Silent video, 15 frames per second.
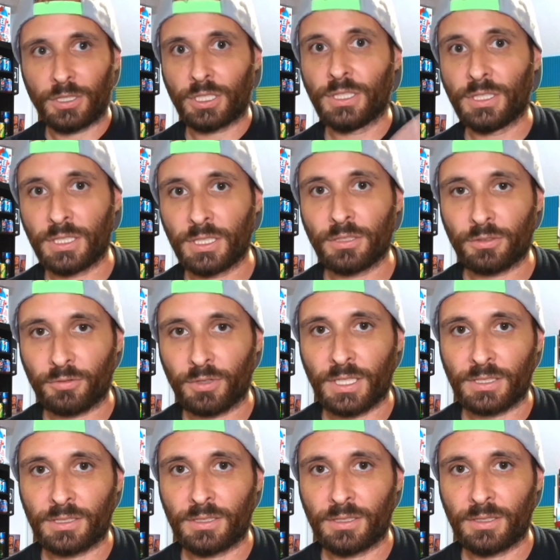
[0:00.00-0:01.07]
she's
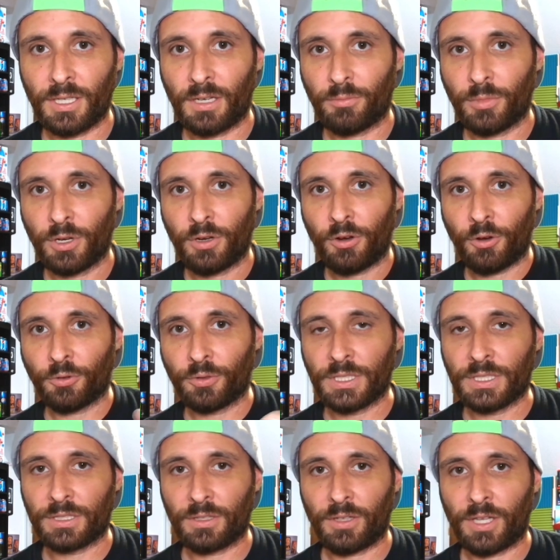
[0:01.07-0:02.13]
interested in them,
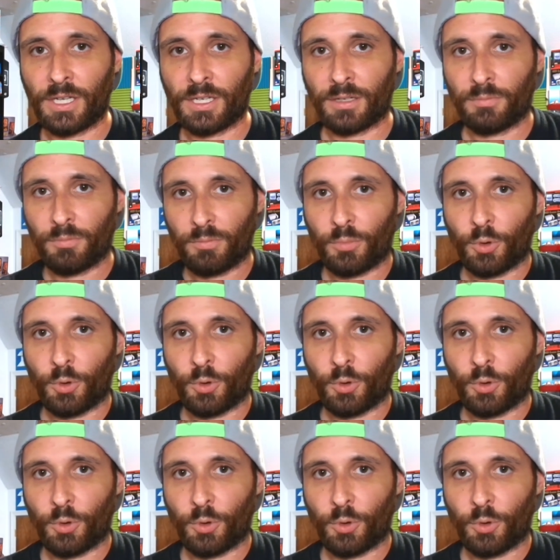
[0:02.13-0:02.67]
only to like